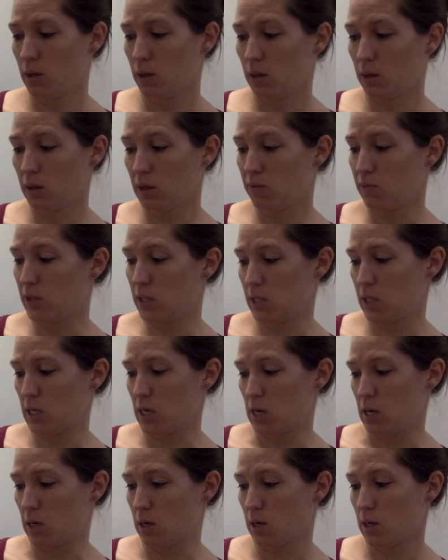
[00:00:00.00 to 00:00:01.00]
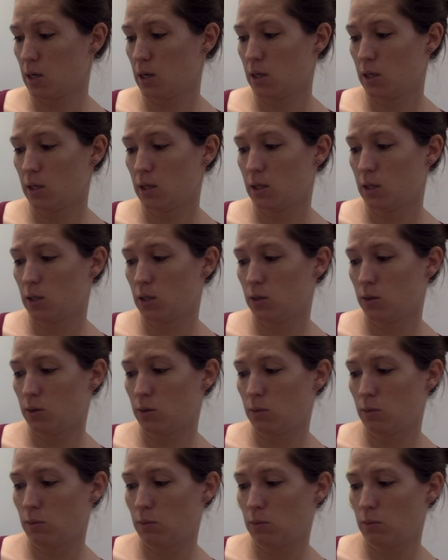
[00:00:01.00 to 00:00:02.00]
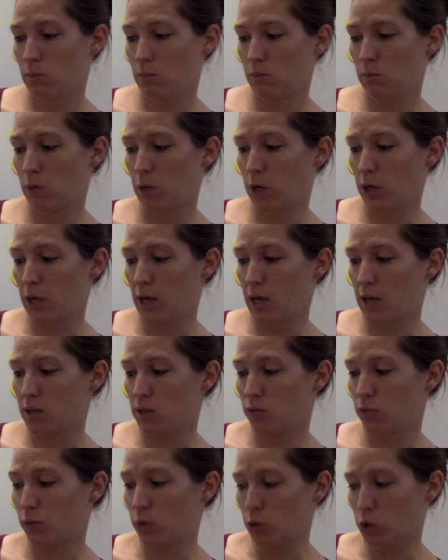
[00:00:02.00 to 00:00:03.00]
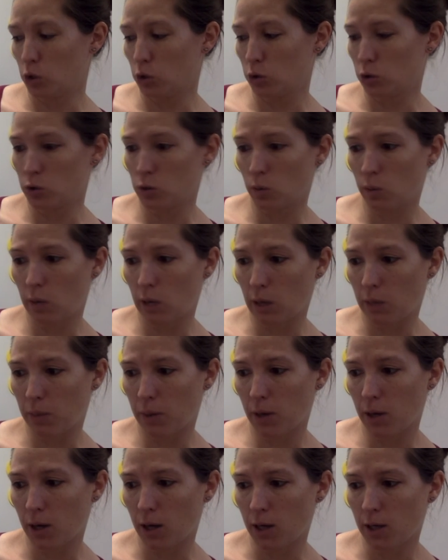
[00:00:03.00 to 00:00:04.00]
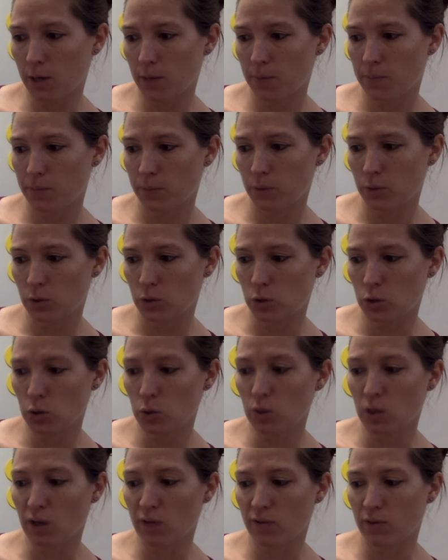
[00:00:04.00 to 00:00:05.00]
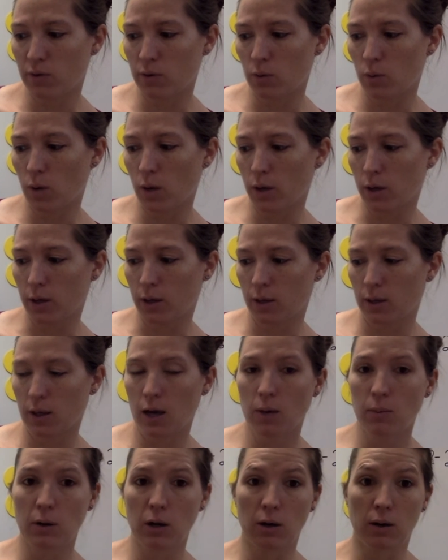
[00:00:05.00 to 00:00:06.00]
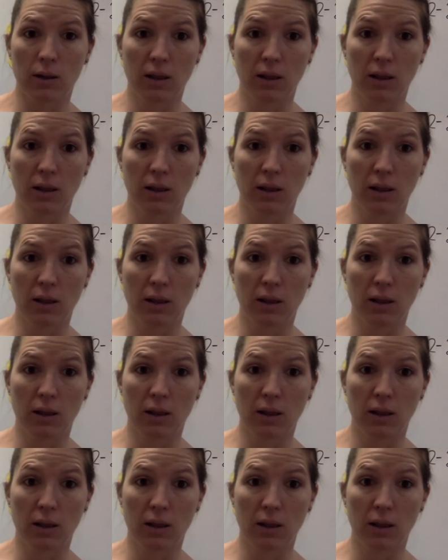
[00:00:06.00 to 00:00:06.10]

leave the scene. Marta has 4 turtles swimming in a pond. 2 dive underwater. How many are